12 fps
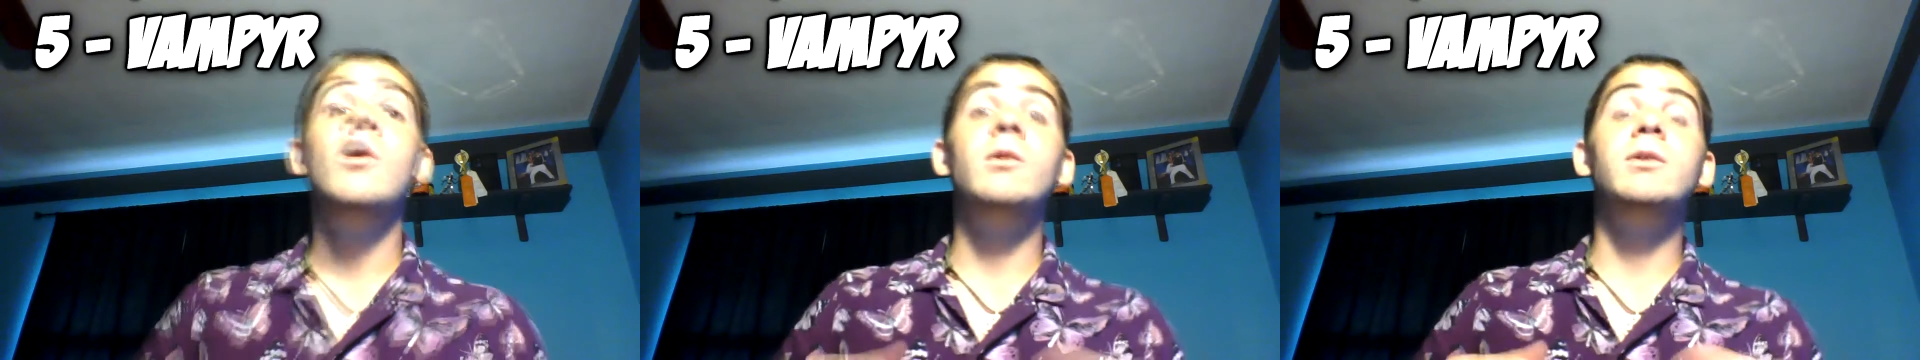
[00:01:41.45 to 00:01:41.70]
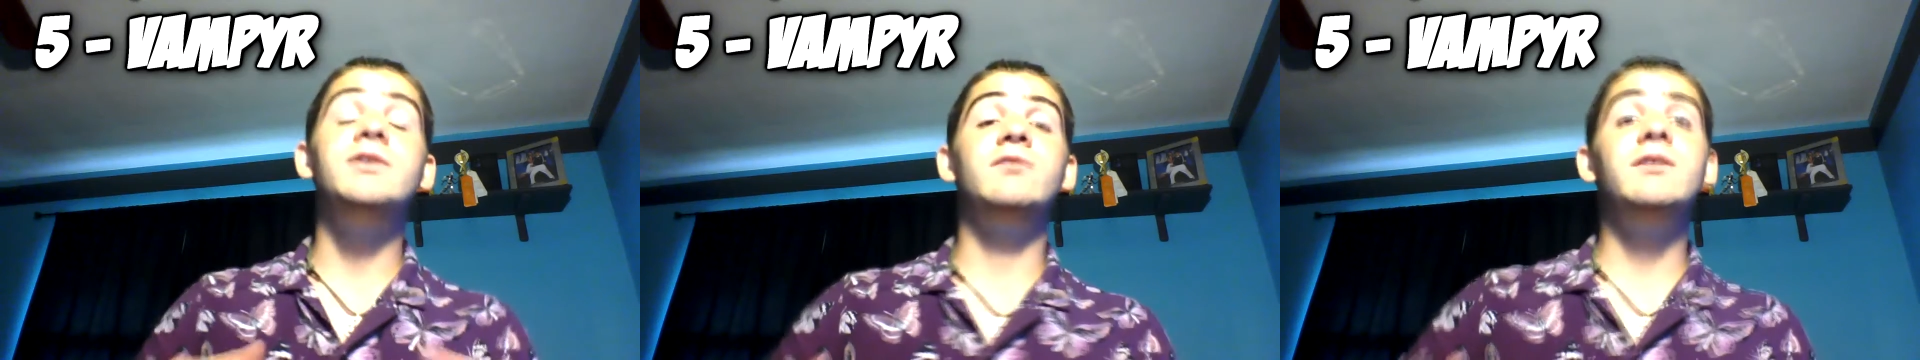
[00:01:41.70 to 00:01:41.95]

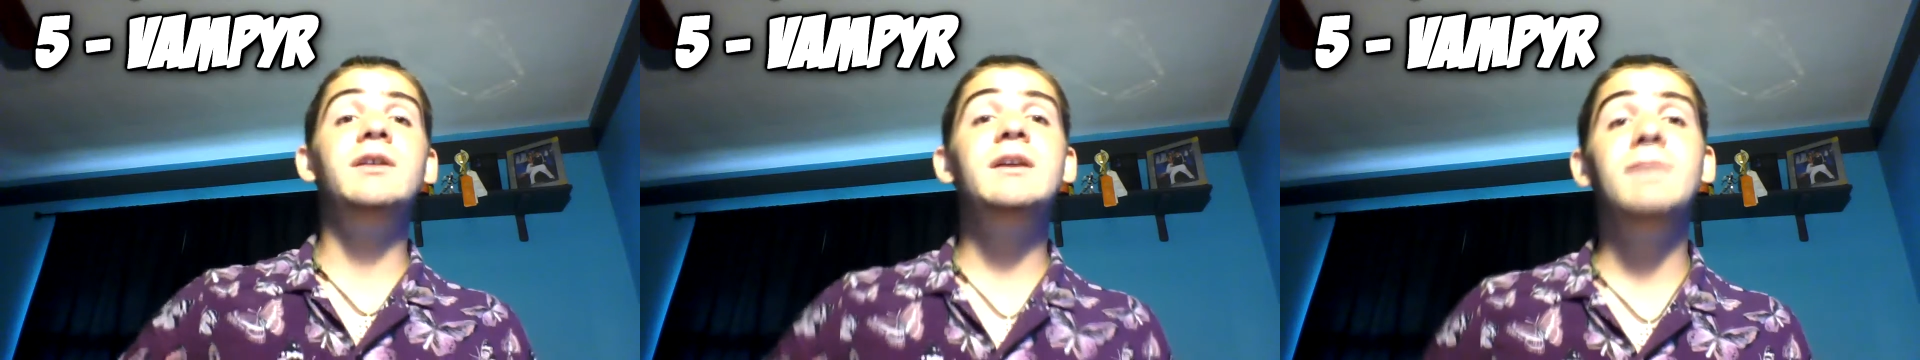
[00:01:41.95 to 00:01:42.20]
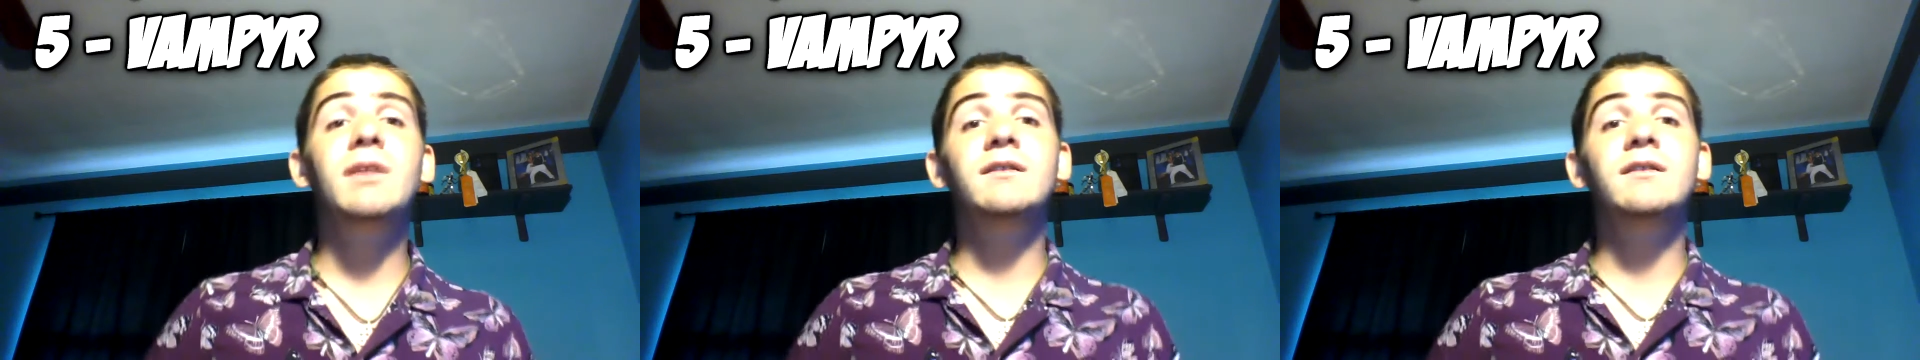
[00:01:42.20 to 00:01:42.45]
Which is really
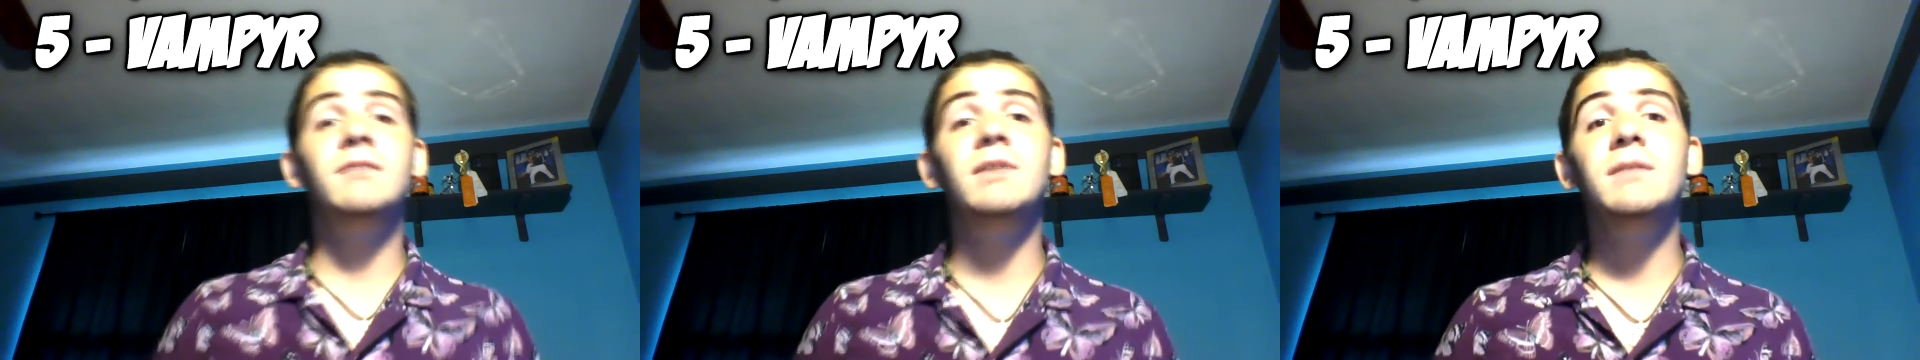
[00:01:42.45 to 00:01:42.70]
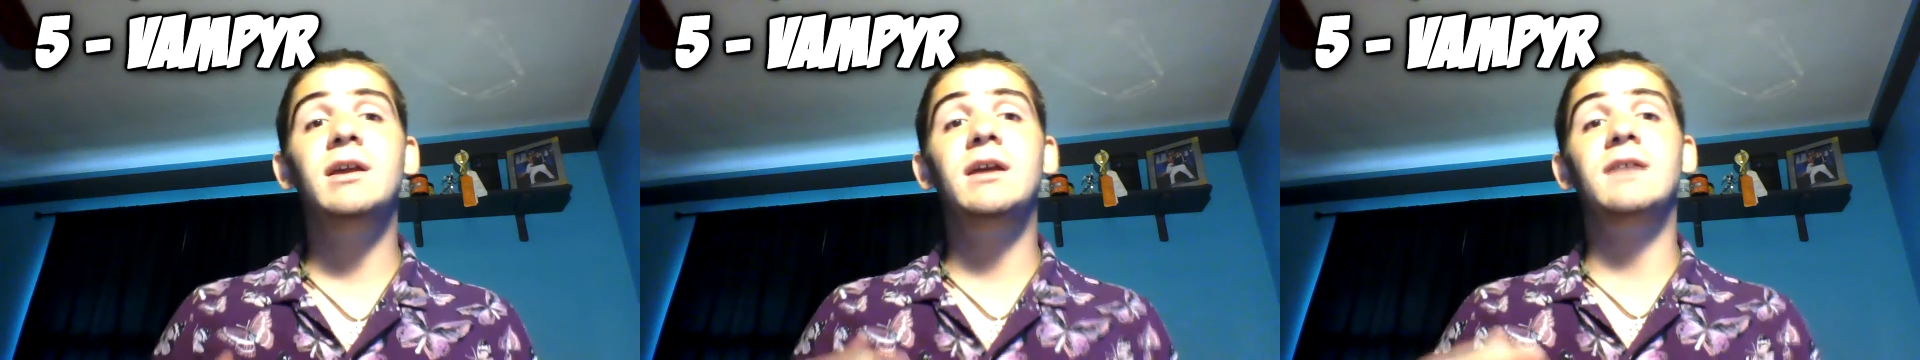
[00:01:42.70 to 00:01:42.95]
appealing to me
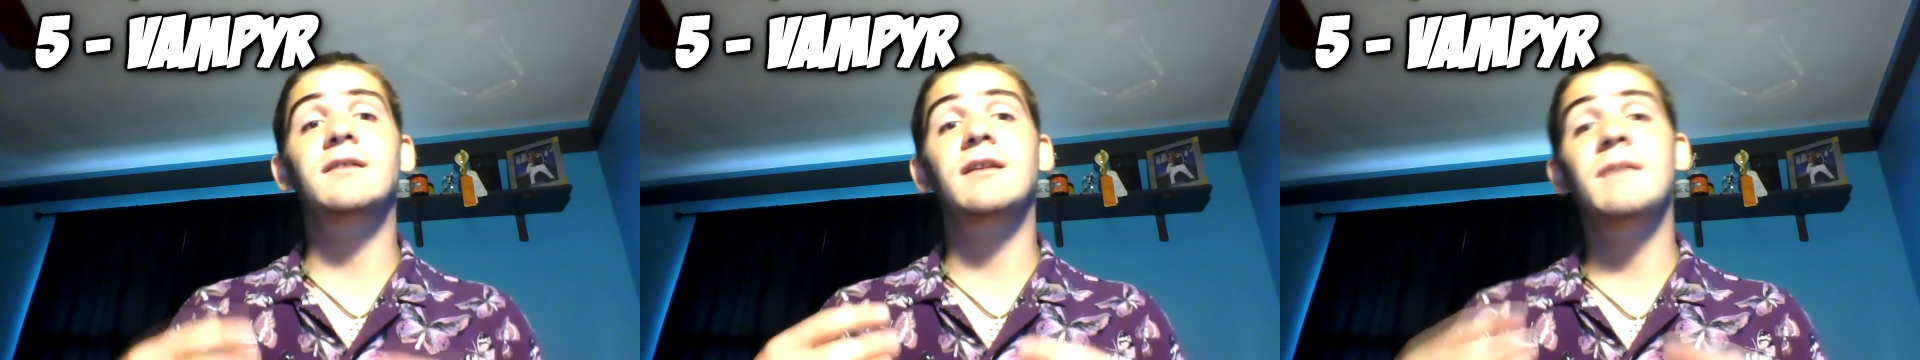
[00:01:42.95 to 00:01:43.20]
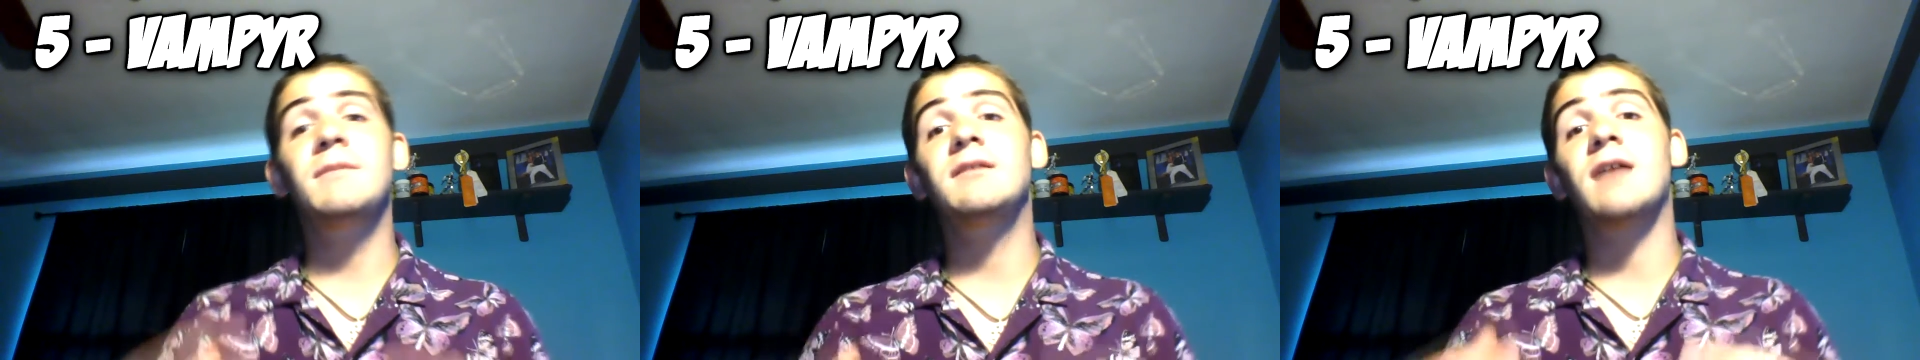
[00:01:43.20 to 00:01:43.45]
because that means